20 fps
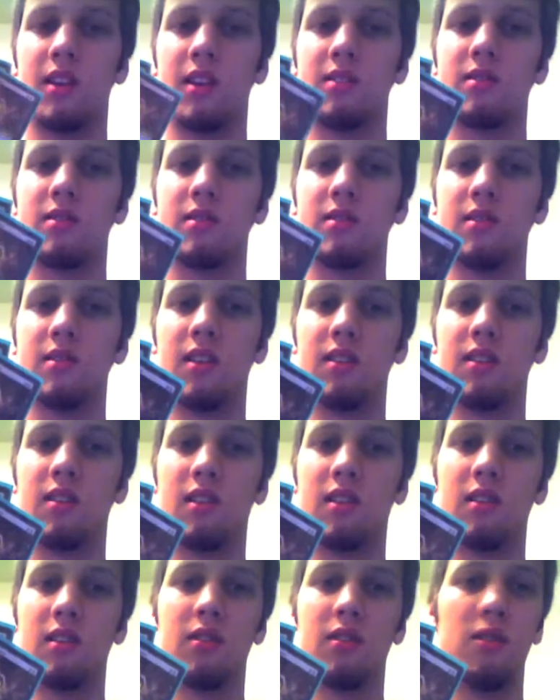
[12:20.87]
that's
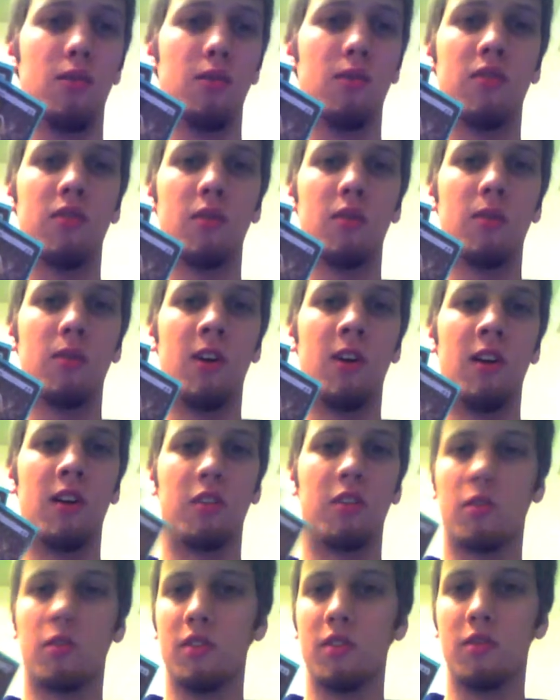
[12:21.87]
like a 2 for 1, a
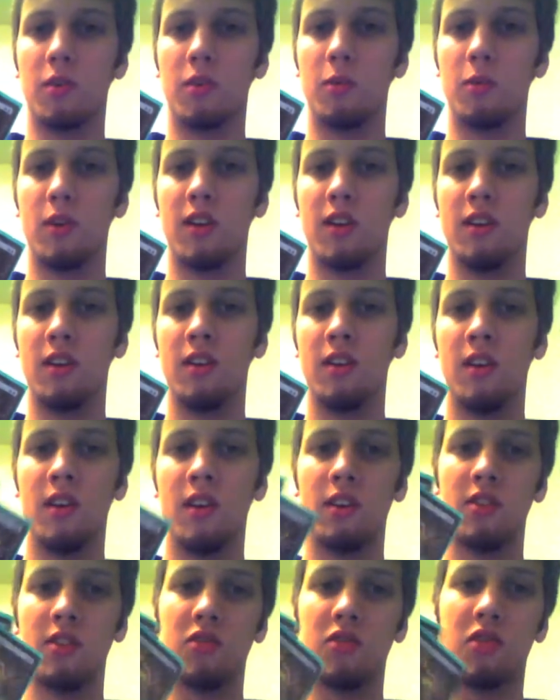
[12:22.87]
3 for 1,
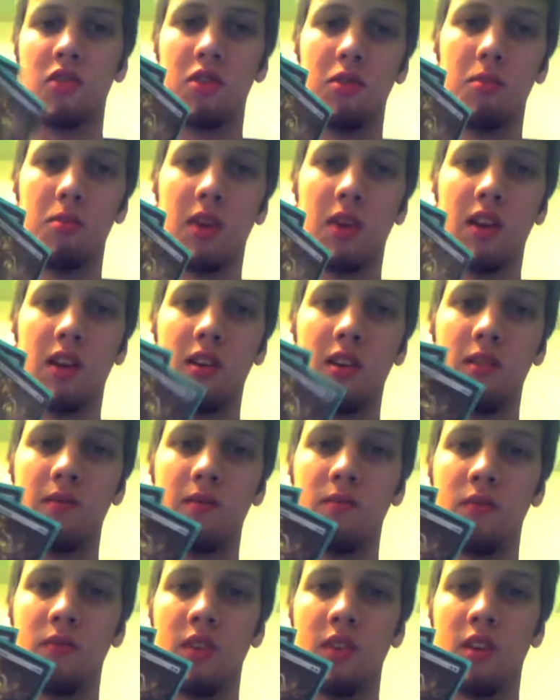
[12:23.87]
just for 2 mana.
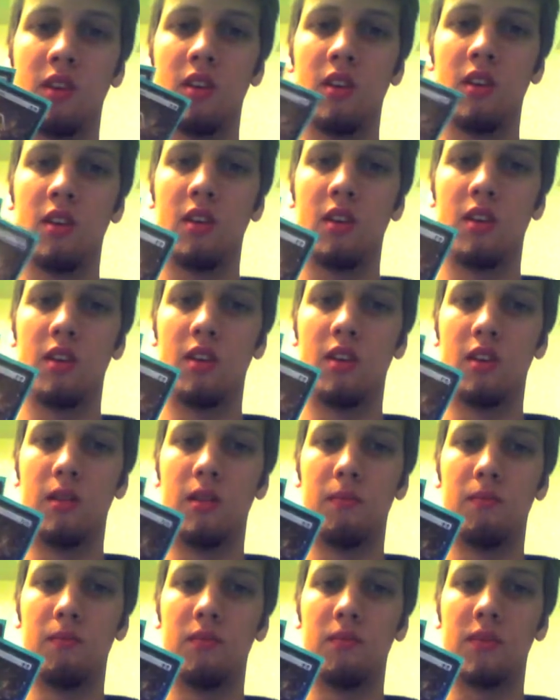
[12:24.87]

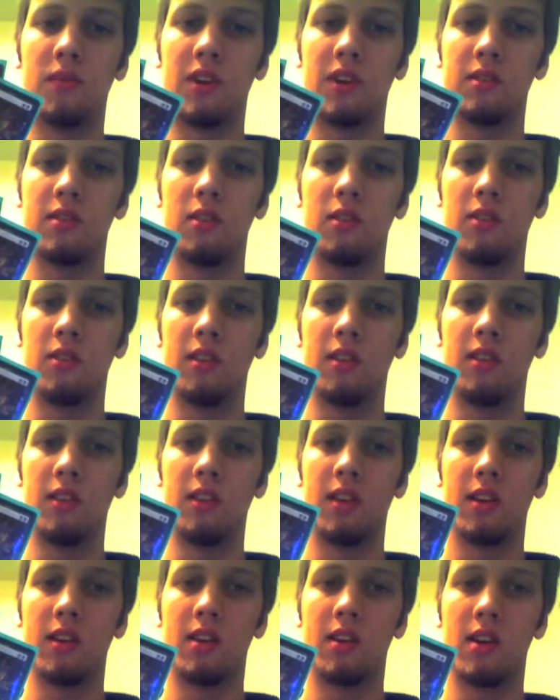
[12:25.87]
Also in the
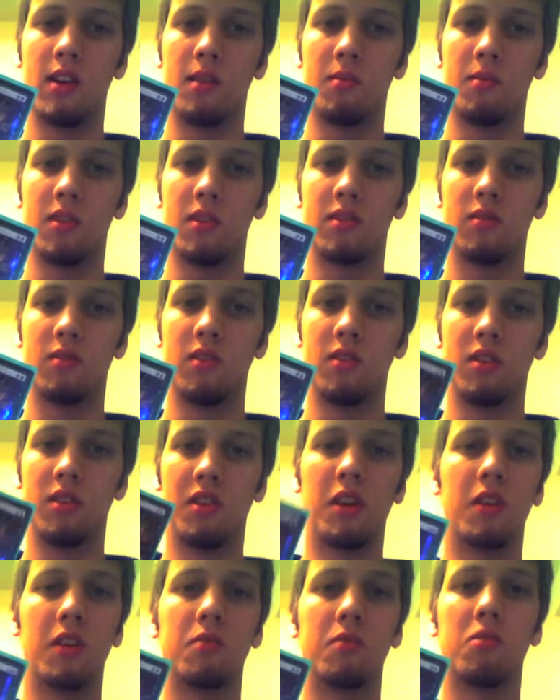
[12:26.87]
late game, it's really
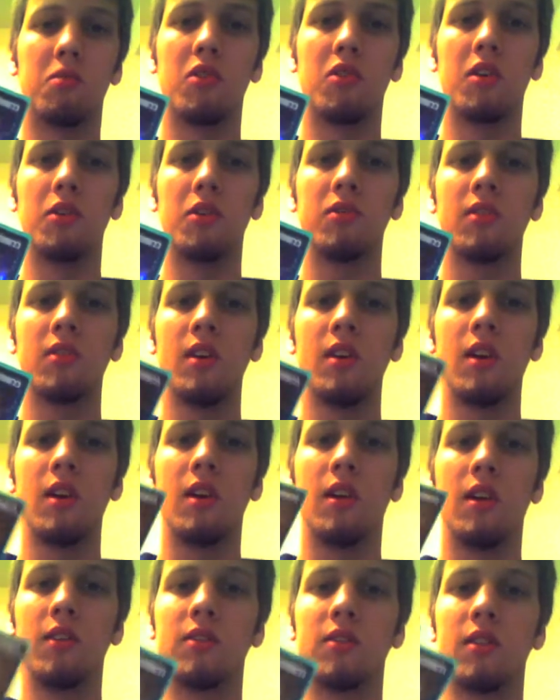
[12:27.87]
good against Boros.
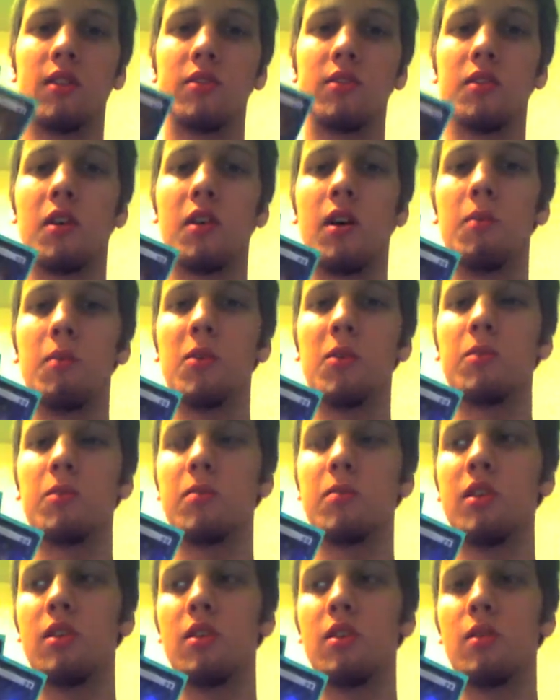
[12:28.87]
This also combos
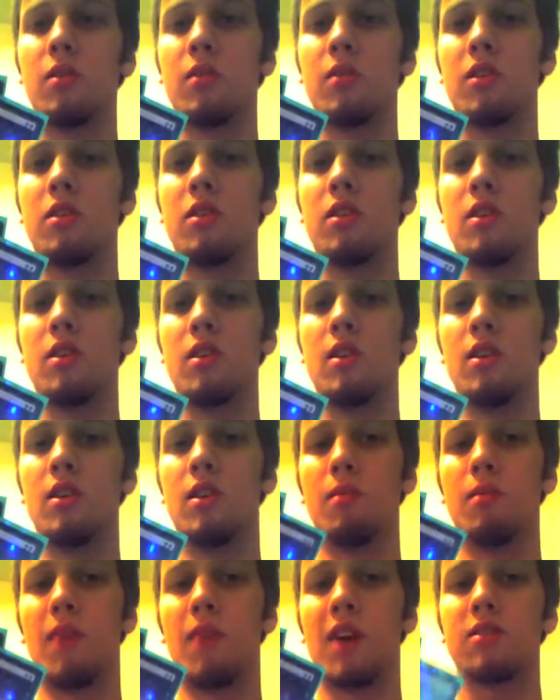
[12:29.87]
pretty good with
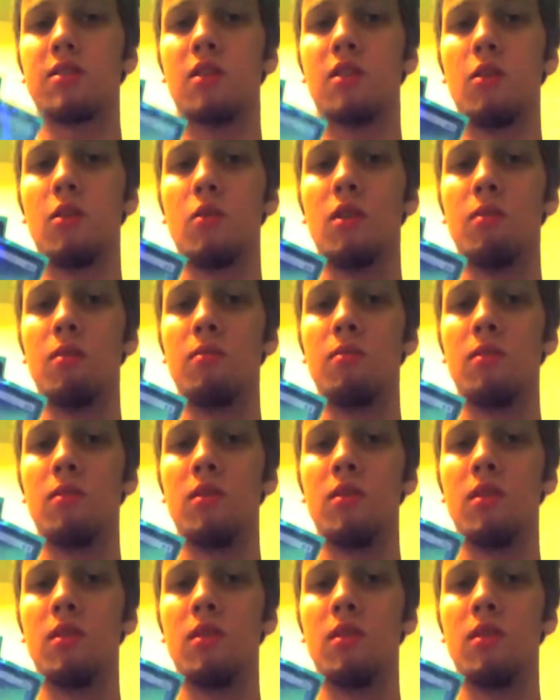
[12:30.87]
the Massacre Wurm.